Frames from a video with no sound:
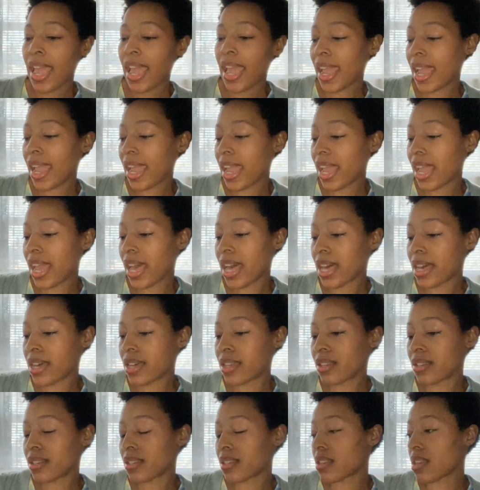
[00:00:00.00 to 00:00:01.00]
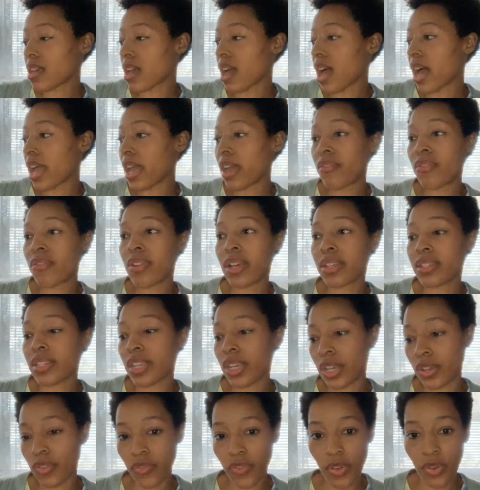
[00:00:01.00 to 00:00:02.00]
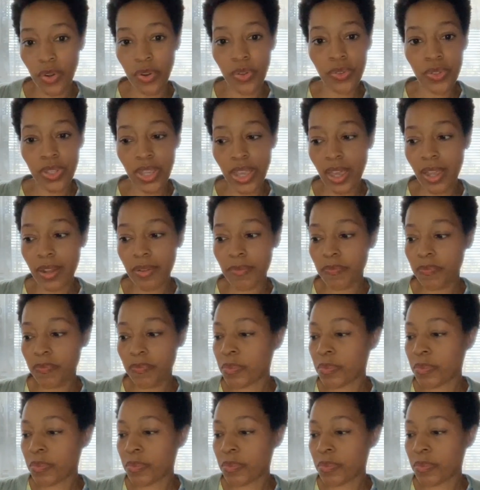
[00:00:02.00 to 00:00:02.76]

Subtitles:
and I have not taken photos yet.